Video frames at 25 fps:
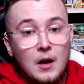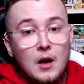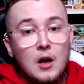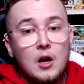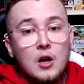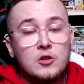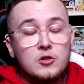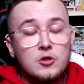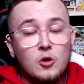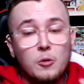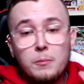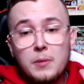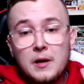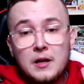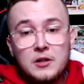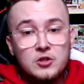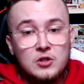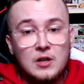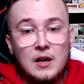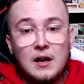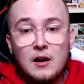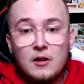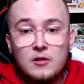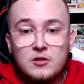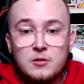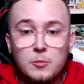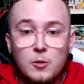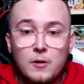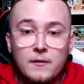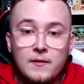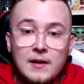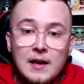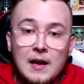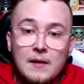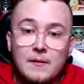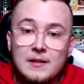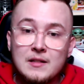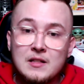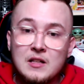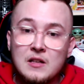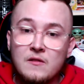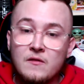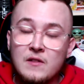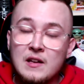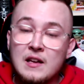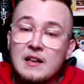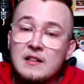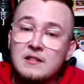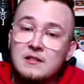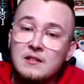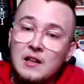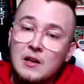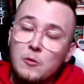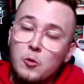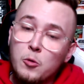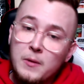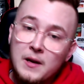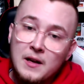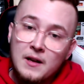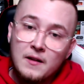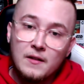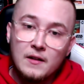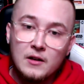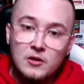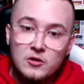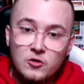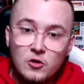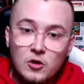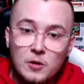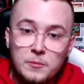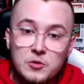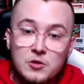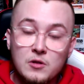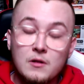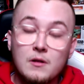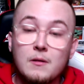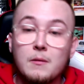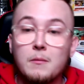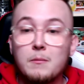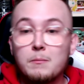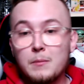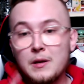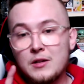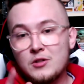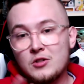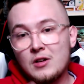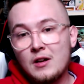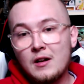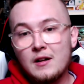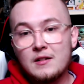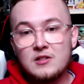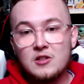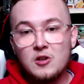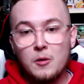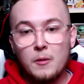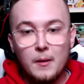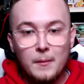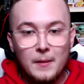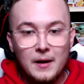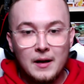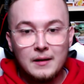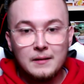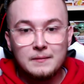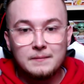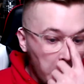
So big shout out to Movie Gaming TV. His link will be in the description. Big shout out to you, my man.